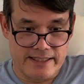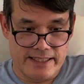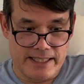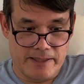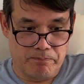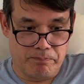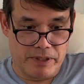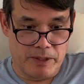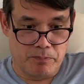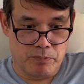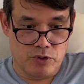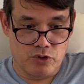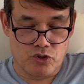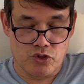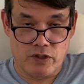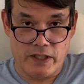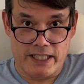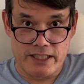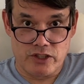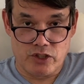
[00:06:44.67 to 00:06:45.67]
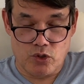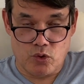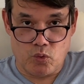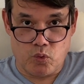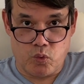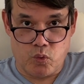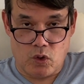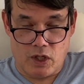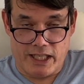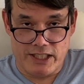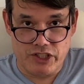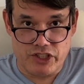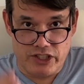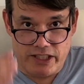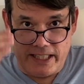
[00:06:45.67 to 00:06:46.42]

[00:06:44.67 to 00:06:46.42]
and then people tried to quash